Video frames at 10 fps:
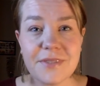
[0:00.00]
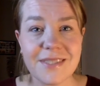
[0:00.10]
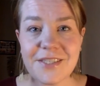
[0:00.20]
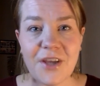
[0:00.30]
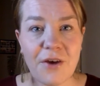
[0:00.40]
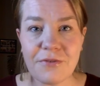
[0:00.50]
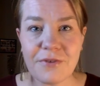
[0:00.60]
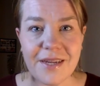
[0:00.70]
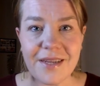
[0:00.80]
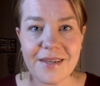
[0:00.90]

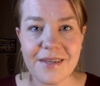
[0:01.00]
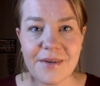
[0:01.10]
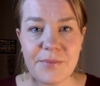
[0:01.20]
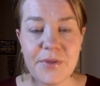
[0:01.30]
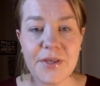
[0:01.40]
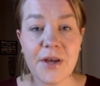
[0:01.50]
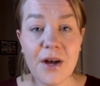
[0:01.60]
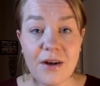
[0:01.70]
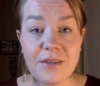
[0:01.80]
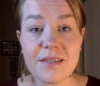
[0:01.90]
discovery.
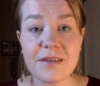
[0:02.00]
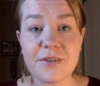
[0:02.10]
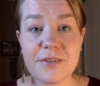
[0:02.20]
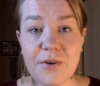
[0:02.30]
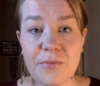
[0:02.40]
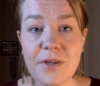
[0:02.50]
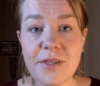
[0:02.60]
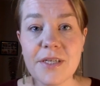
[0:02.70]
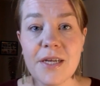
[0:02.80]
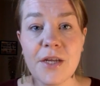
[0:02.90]
Because there's so
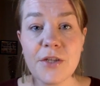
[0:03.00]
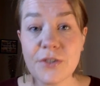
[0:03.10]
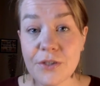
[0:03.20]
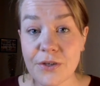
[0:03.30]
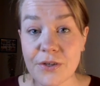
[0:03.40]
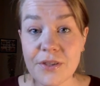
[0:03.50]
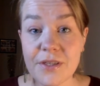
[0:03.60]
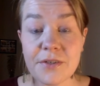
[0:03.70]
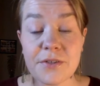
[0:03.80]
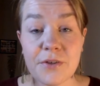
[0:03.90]
much to learn,
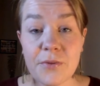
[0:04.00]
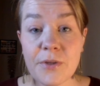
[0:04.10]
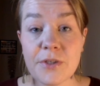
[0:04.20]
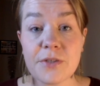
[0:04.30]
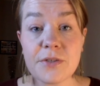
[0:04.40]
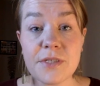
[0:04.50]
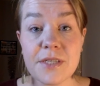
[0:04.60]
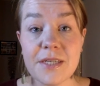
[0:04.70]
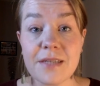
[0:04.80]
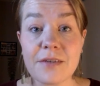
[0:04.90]
there's so much to
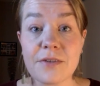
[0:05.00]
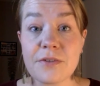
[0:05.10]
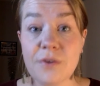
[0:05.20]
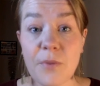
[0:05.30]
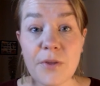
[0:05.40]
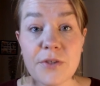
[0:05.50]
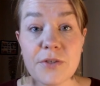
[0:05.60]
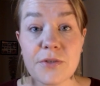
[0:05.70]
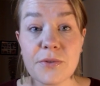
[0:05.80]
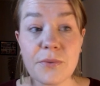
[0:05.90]
see, there's so much
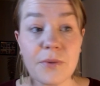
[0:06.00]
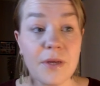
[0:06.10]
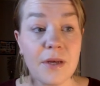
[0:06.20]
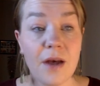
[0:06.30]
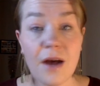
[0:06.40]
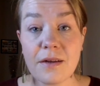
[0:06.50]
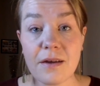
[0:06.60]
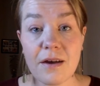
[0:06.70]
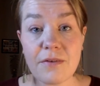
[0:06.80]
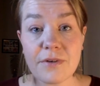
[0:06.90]
to
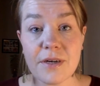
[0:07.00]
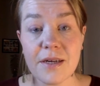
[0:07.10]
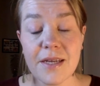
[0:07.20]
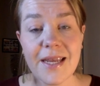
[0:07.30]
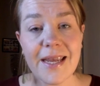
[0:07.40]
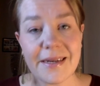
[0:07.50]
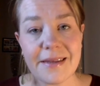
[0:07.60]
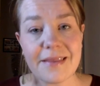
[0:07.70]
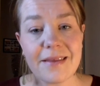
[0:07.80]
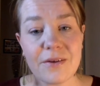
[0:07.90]
uncover, and
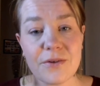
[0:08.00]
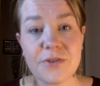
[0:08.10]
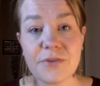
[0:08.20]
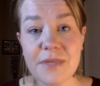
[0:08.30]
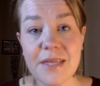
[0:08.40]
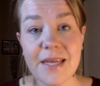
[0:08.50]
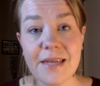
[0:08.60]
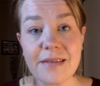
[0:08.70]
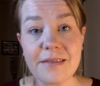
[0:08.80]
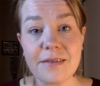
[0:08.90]
I think also in the
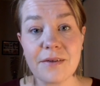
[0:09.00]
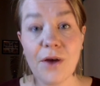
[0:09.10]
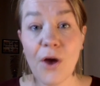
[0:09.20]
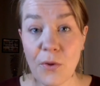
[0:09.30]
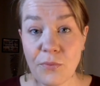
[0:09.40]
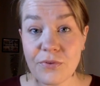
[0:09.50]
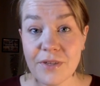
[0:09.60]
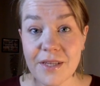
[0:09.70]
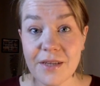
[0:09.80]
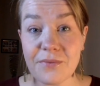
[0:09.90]
end,
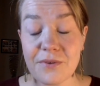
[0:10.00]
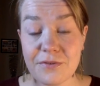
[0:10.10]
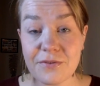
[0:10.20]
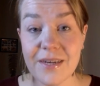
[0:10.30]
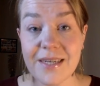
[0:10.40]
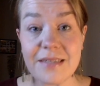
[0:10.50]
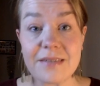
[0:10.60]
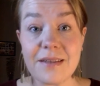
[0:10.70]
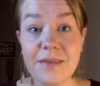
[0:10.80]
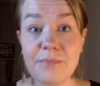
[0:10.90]
hopefully, we'll
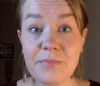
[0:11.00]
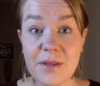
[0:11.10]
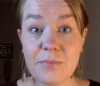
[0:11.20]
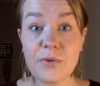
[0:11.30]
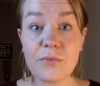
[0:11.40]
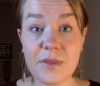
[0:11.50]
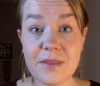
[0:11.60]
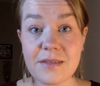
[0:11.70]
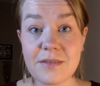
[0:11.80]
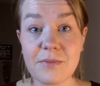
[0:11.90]
find that people with
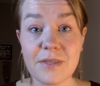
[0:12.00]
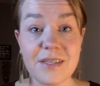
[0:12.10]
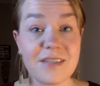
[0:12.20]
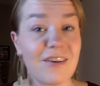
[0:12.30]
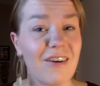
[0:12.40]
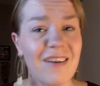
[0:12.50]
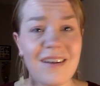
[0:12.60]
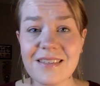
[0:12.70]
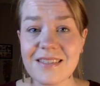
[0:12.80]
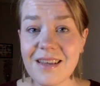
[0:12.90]
disabilities are
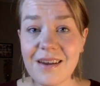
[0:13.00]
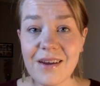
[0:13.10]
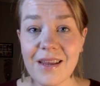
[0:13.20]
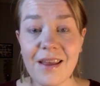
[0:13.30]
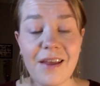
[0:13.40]
not scary,